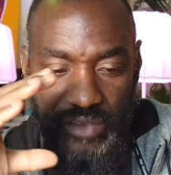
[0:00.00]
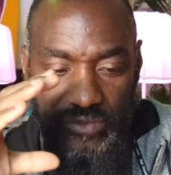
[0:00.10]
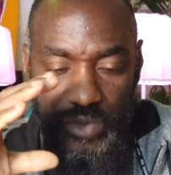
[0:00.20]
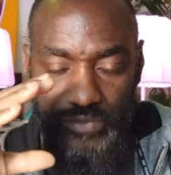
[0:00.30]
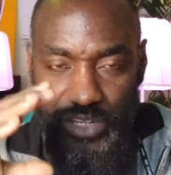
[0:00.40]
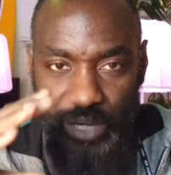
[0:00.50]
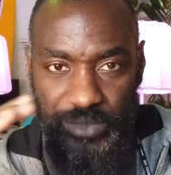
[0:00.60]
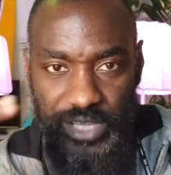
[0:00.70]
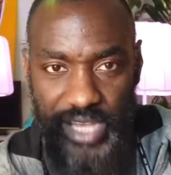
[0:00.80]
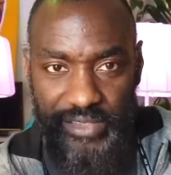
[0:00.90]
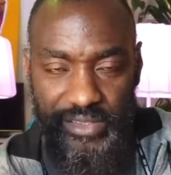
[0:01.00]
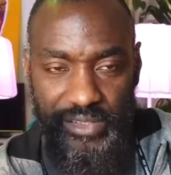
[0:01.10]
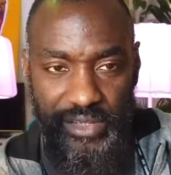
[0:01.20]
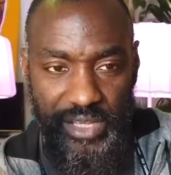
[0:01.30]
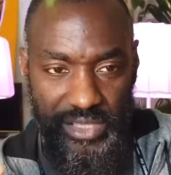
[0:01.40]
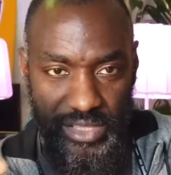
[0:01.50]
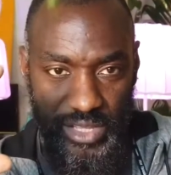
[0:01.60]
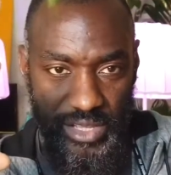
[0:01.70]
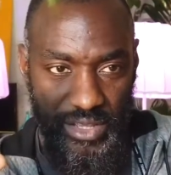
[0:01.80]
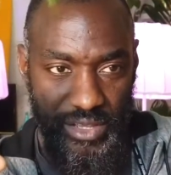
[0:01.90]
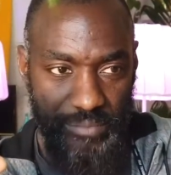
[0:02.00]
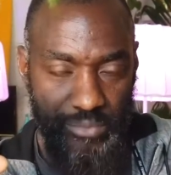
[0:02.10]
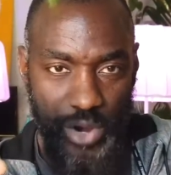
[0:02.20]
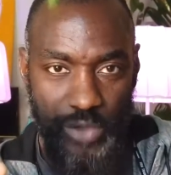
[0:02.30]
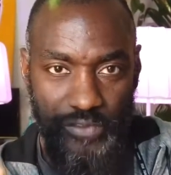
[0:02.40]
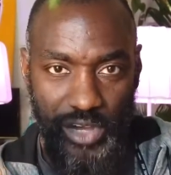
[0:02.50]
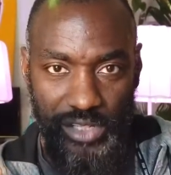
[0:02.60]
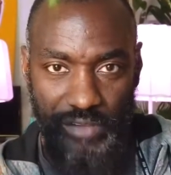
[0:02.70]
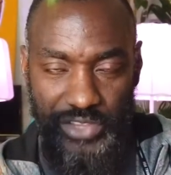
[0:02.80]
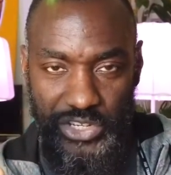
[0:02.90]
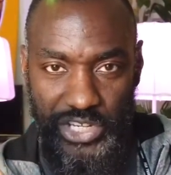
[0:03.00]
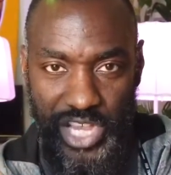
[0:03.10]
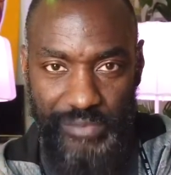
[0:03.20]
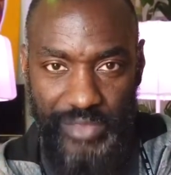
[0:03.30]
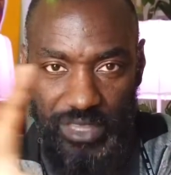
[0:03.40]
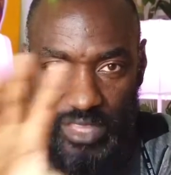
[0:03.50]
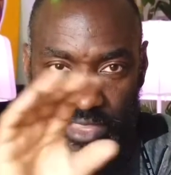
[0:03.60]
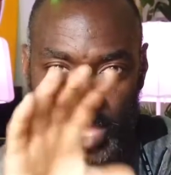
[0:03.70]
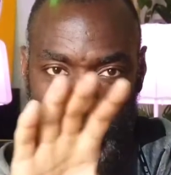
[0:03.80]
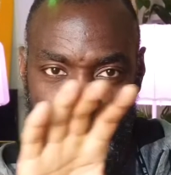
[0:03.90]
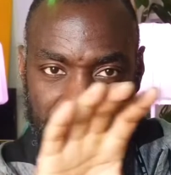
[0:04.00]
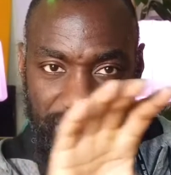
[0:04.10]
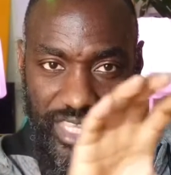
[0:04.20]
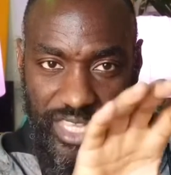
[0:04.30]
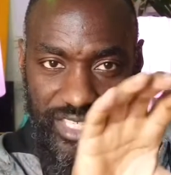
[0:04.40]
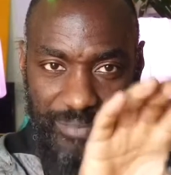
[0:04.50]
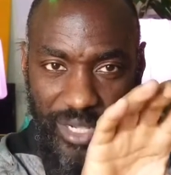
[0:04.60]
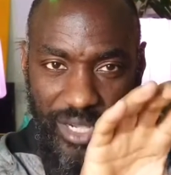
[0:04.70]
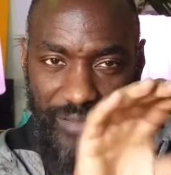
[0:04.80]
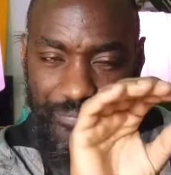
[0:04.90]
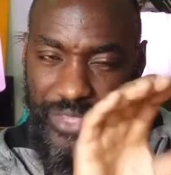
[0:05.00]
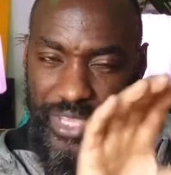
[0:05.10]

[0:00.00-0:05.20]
rooftop tent in the profile of the shape, that the thickest part